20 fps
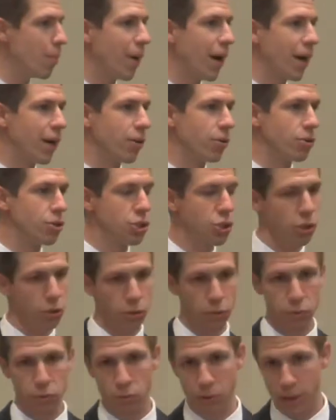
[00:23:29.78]
by her
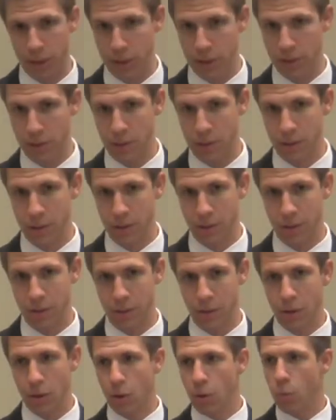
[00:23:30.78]
children.
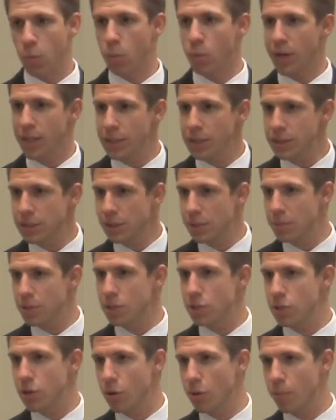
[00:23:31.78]
Wisdom
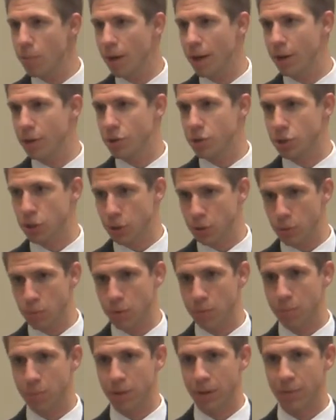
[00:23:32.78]
is known by her
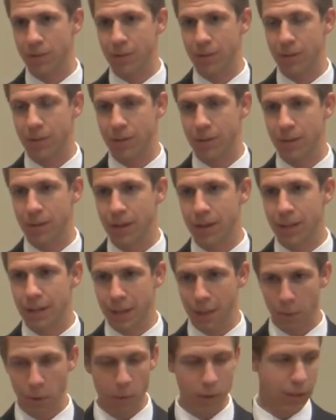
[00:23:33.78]
children, beloved.
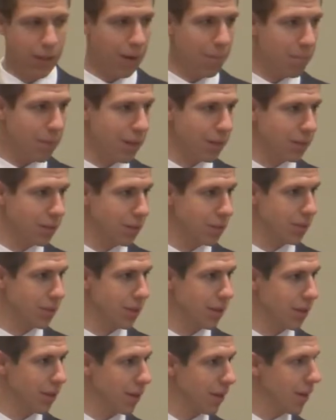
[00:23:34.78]
Think about what that means.
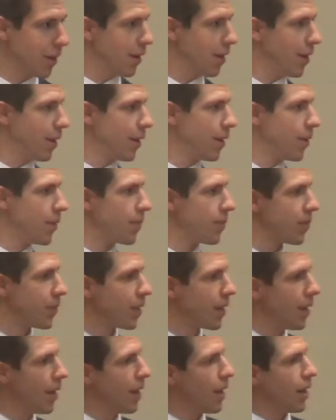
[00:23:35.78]

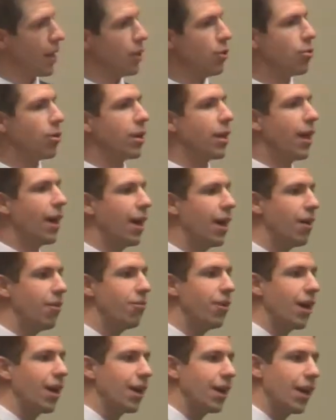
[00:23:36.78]
You can
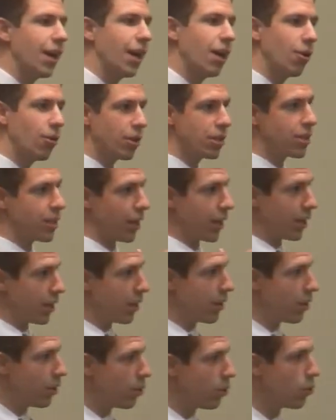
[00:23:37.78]
have a
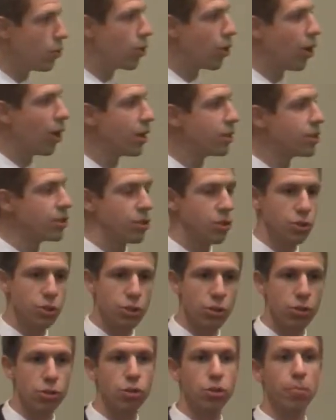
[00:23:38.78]
heretic who causes a
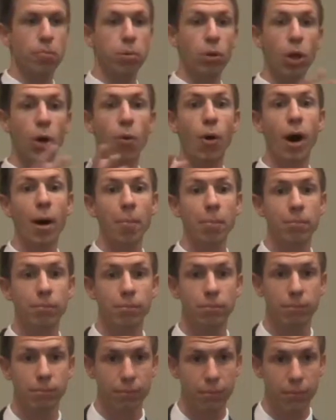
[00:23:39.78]
church to blow
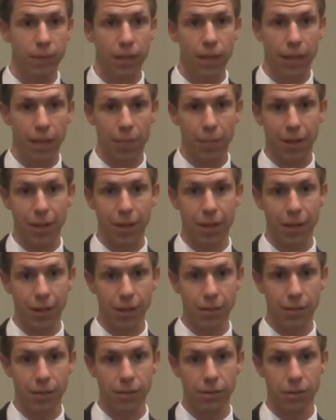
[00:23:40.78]
up, like a Benny Hinn,